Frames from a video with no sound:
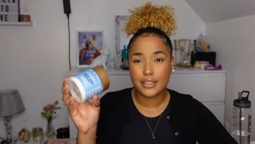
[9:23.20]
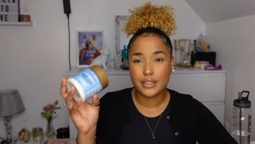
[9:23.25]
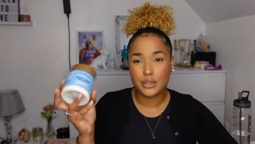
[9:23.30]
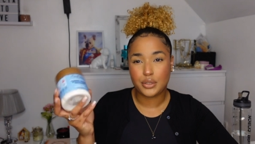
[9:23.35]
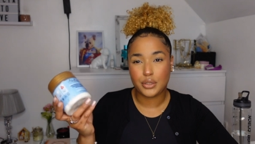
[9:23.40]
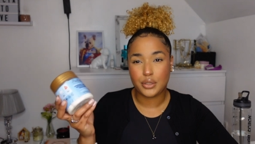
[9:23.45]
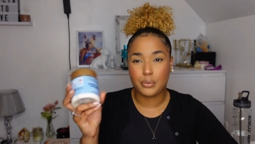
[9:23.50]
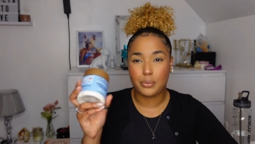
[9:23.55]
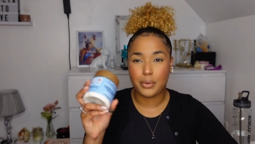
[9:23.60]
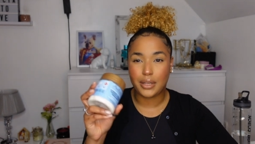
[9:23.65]

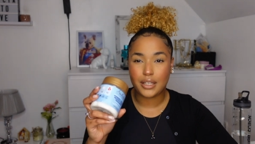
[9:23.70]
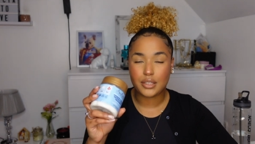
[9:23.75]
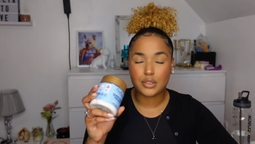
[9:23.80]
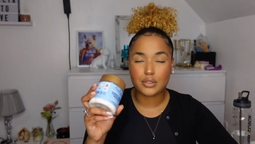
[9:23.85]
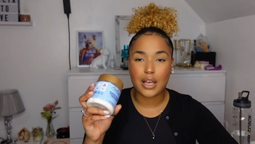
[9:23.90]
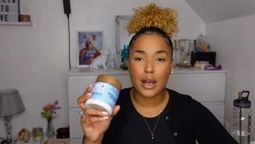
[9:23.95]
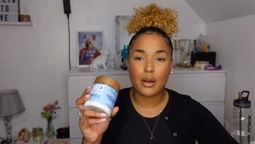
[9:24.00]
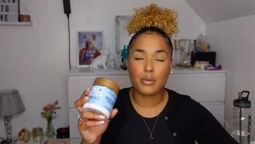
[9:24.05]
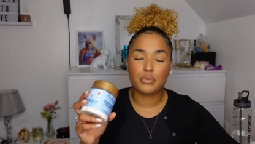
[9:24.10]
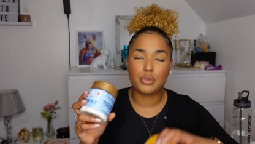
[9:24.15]
2 weeks.
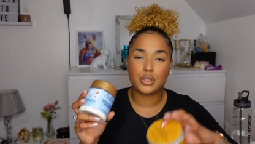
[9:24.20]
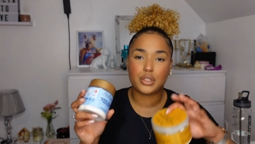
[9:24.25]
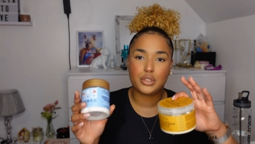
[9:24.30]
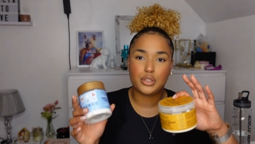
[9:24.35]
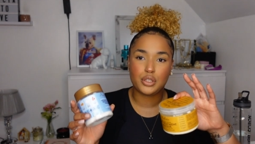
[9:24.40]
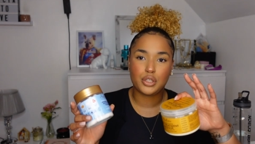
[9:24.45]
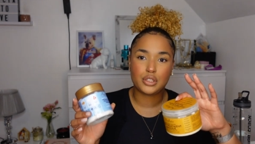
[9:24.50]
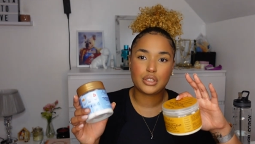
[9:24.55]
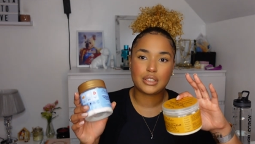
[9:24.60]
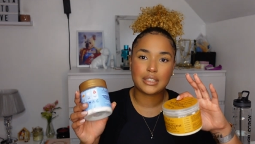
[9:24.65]
So I would
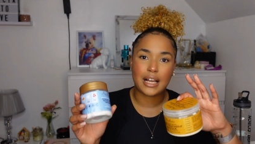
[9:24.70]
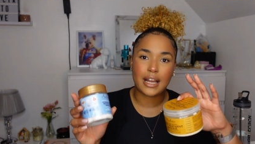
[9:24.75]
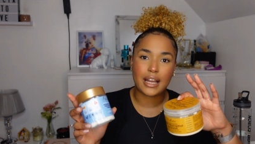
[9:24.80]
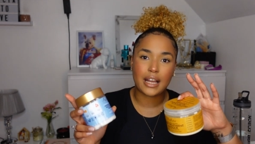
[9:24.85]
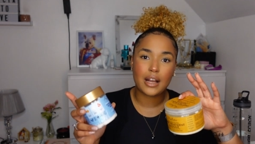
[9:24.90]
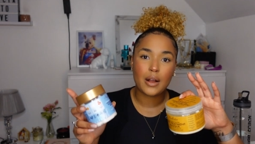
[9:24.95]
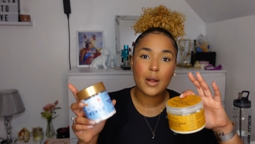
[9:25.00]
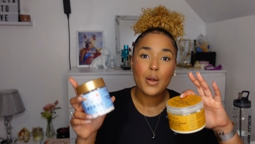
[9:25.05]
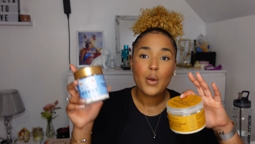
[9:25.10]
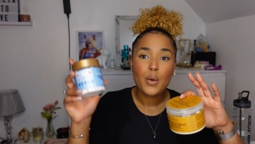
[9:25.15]
use
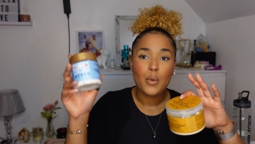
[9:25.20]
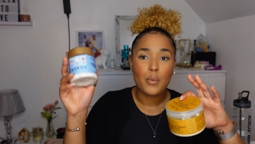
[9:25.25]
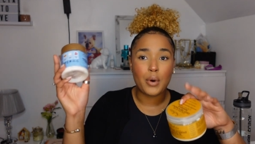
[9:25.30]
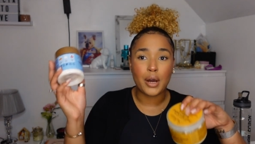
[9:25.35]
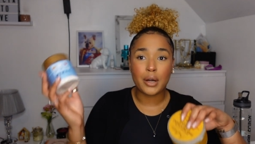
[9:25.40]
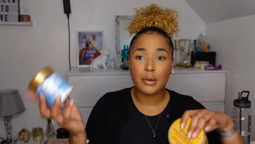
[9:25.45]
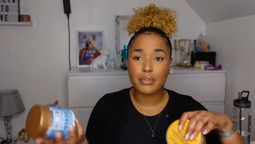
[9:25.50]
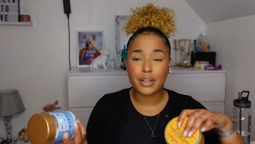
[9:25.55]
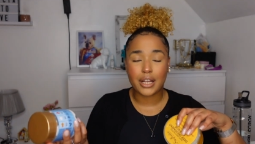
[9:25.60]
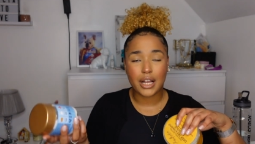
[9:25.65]
like
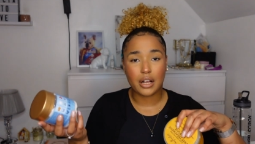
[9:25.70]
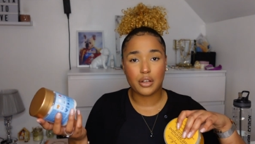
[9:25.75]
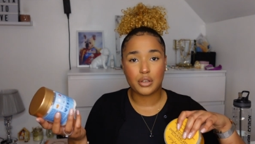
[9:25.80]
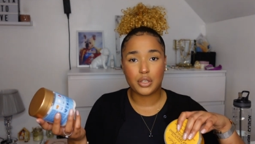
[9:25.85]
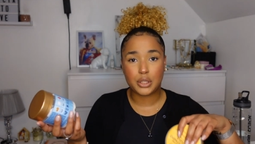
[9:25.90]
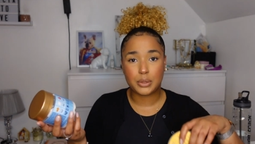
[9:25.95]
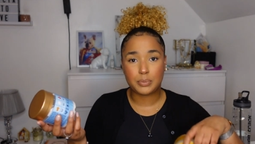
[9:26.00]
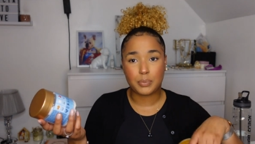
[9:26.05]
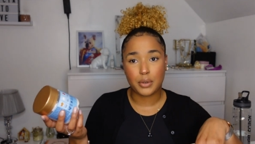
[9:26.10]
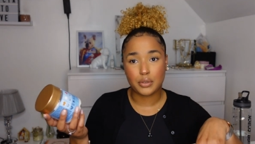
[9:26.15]
1 week I'll
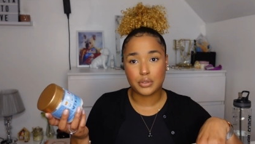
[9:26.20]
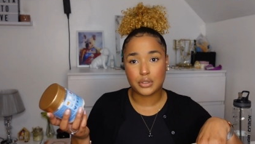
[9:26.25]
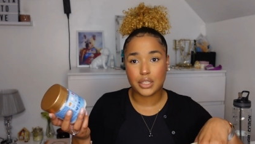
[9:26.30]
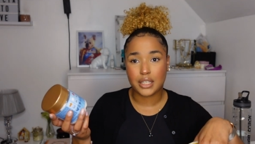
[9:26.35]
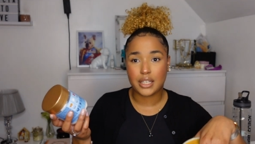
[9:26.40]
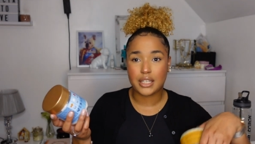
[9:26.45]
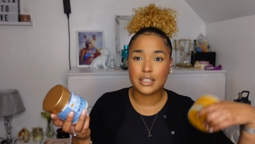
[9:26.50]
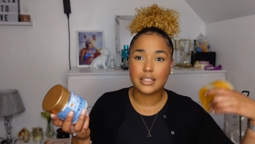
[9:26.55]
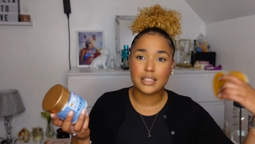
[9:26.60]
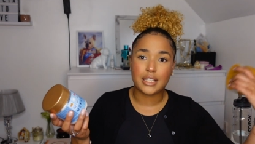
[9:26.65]
use protein,